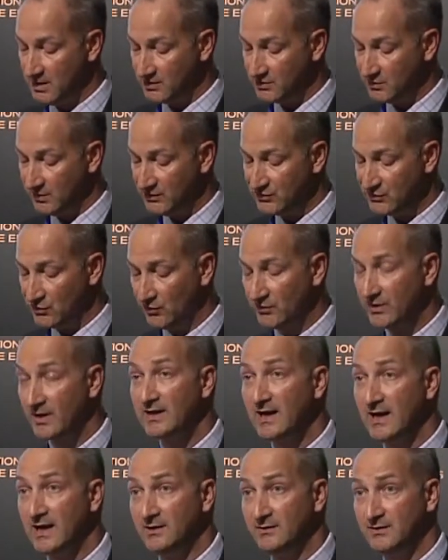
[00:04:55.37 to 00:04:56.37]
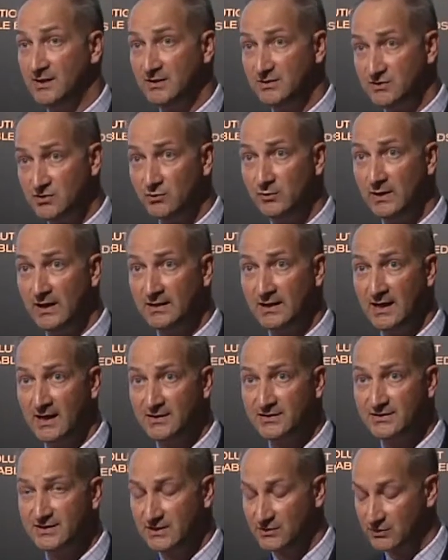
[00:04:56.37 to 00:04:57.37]
to ensure they do
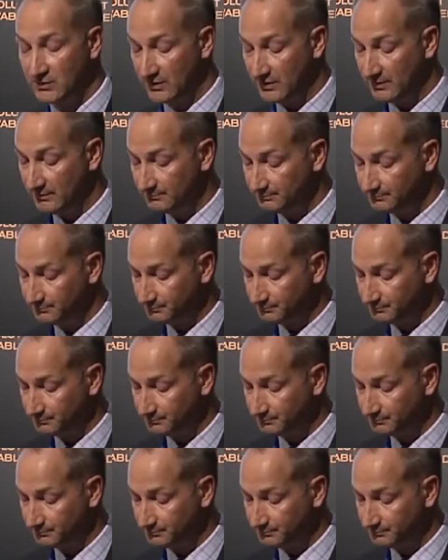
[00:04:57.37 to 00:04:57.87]
enhance each other.